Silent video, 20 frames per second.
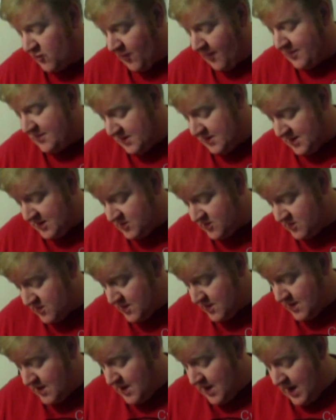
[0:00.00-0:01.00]
weapon list
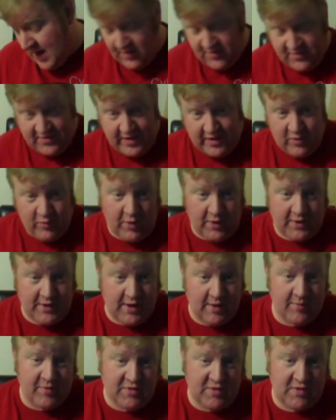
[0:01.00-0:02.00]
instead of the one
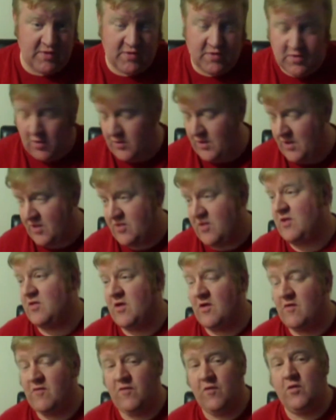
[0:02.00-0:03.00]
Nemesis, so that's things
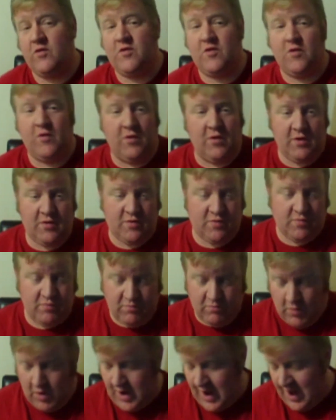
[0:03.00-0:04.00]
like Force Swords,
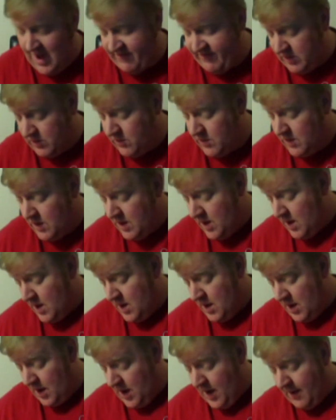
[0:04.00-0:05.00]
what have you.
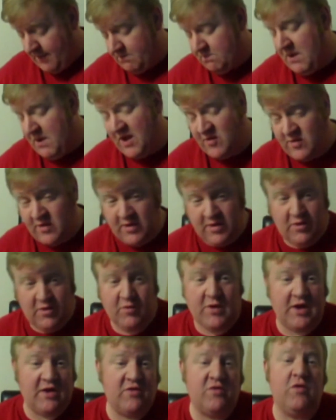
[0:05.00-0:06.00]
Basically,
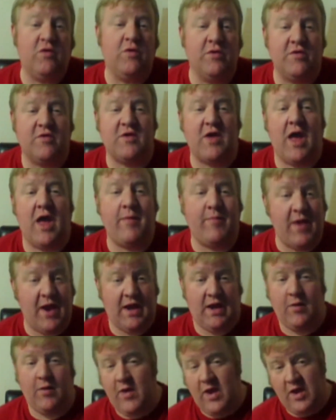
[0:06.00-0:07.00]
you can tool this guy up
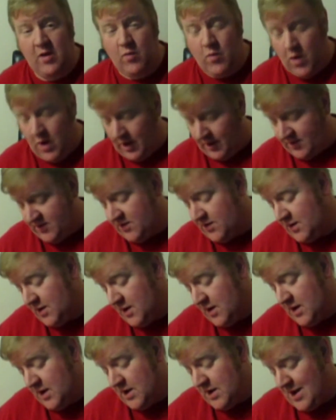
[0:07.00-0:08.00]
any way you want,
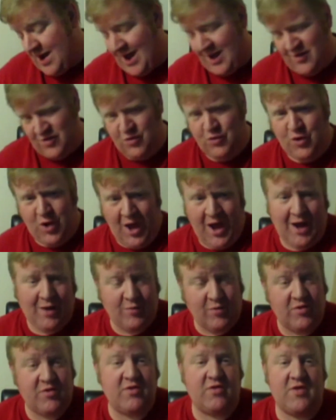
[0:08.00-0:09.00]
as you
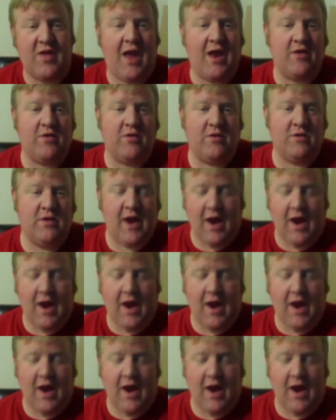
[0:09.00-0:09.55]
can with standard